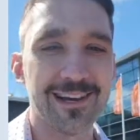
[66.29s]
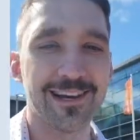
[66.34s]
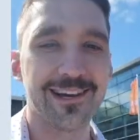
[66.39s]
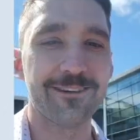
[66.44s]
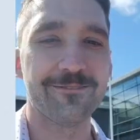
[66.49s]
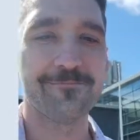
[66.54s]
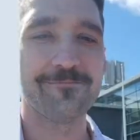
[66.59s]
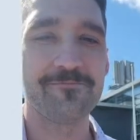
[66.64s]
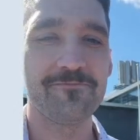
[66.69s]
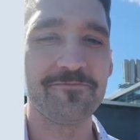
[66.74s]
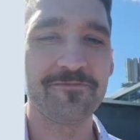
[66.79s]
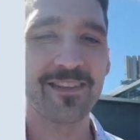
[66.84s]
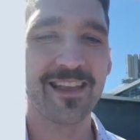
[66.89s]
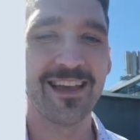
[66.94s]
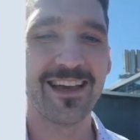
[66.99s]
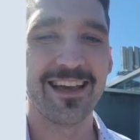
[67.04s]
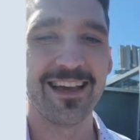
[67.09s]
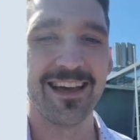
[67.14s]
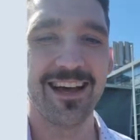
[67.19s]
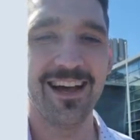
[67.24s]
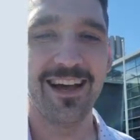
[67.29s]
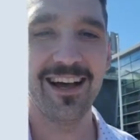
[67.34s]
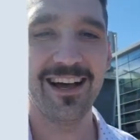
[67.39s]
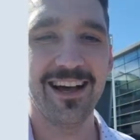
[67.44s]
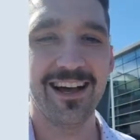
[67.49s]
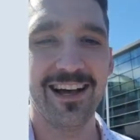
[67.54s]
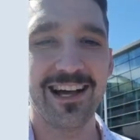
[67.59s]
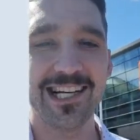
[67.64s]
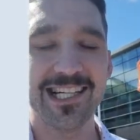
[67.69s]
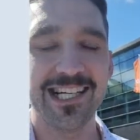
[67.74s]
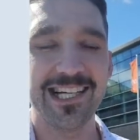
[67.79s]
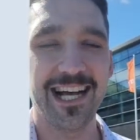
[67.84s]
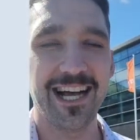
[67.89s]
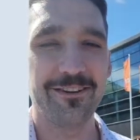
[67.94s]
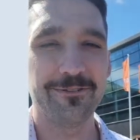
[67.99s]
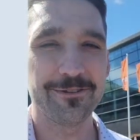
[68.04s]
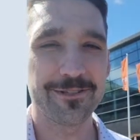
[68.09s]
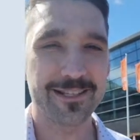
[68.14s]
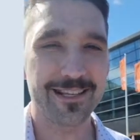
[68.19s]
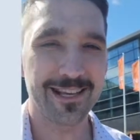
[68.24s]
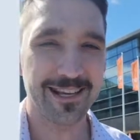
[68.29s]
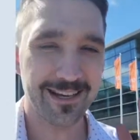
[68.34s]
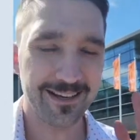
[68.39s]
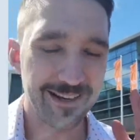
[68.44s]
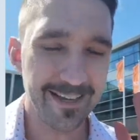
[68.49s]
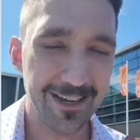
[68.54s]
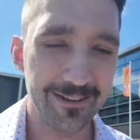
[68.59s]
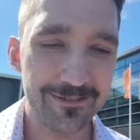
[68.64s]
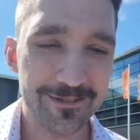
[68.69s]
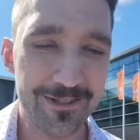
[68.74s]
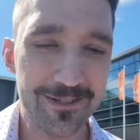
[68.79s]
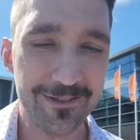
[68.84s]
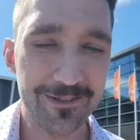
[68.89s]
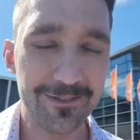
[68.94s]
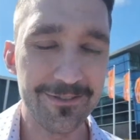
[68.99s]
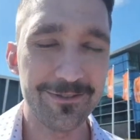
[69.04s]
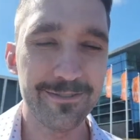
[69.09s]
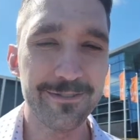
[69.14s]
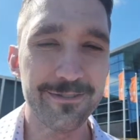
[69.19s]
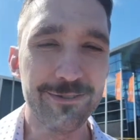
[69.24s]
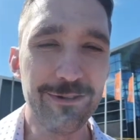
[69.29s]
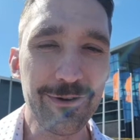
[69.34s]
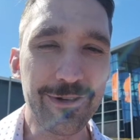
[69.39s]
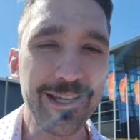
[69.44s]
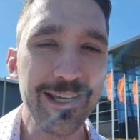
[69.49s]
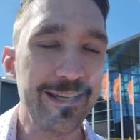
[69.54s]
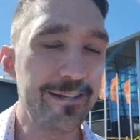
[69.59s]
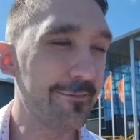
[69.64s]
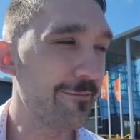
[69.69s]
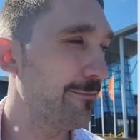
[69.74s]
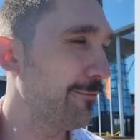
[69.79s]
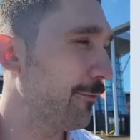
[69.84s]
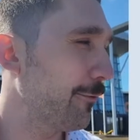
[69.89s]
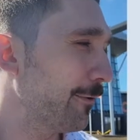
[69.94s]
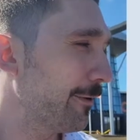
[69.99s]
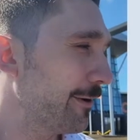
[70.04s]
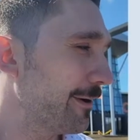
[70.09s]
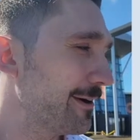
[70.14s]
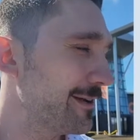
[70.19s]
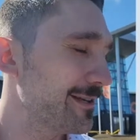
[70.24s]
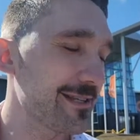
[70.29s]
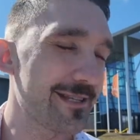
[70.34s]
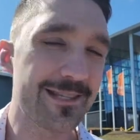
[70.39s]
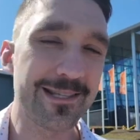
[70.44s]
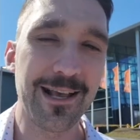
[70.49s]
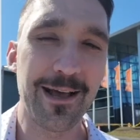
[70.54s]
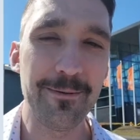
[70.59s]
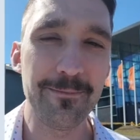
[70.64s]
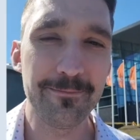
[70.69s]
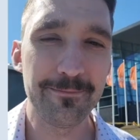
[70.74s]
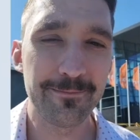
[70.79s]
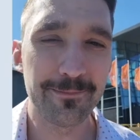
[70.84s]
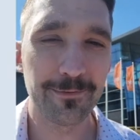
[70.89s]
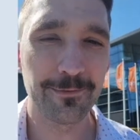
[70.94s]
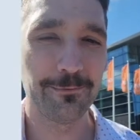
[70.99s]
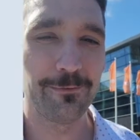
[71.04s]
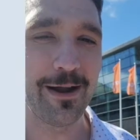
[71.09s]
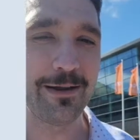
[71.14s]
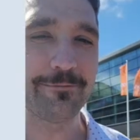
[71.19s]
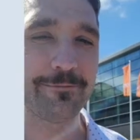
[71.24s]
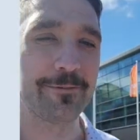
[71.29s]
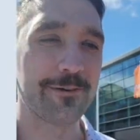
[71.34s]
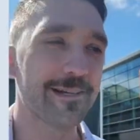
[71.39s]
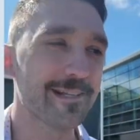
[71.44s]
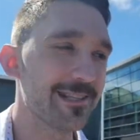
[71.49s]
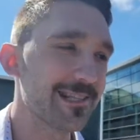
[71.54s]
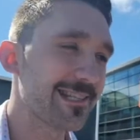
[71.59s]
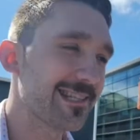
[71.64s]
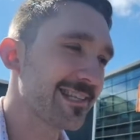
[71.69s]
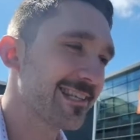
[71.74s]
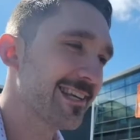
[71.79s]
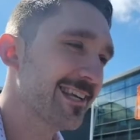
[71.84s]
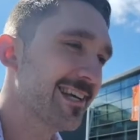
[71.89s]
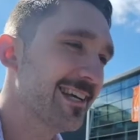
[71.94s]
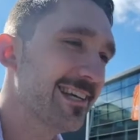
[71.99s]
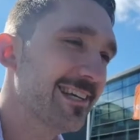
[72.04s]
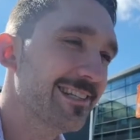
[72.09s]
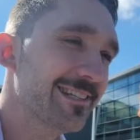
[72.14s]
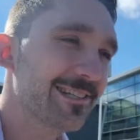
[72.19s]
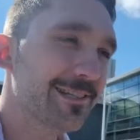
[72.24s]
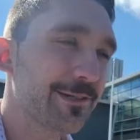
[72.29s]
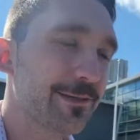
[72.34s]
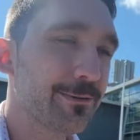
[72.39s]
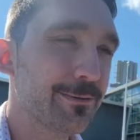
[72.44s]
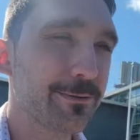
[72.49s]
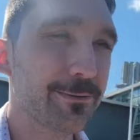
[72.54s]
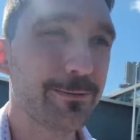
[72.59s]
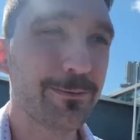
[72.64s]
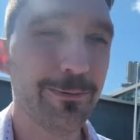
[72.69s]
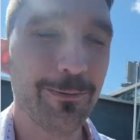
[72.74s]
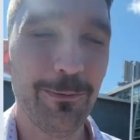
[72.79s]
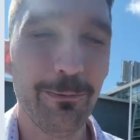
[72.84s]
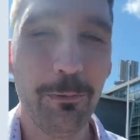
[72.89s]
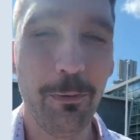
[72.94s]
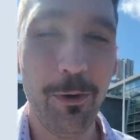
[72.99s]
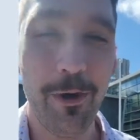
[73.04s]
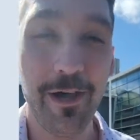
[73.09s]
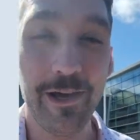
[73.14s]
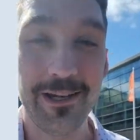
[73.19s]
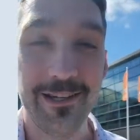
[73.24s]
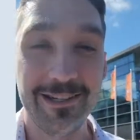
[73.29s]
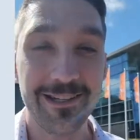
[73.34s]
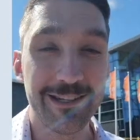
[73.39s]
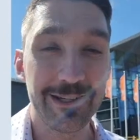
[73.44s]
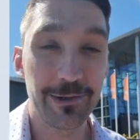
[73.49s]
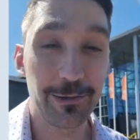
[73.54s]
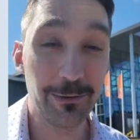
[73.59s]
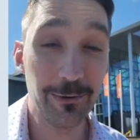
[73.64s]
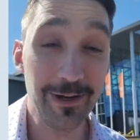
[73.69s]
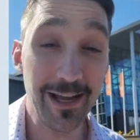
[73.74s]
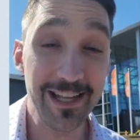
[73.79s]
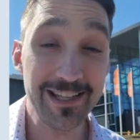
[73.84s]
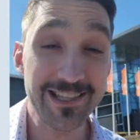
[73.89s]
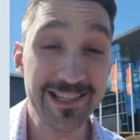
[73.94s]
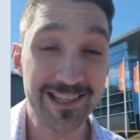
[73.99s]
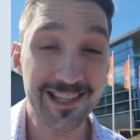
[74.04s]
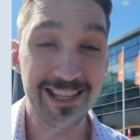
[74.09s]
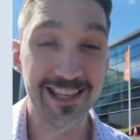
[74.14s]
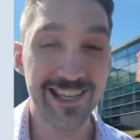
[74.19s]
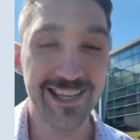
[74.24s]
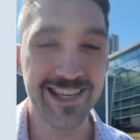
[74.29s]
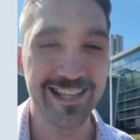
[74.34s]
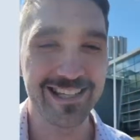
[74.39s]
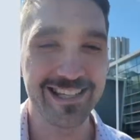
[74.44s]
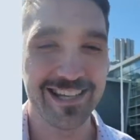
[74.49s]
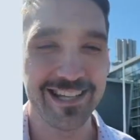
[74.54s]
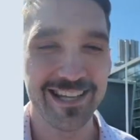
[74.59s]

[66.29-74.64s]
Um, I was I was looking for some reference to what creates the heat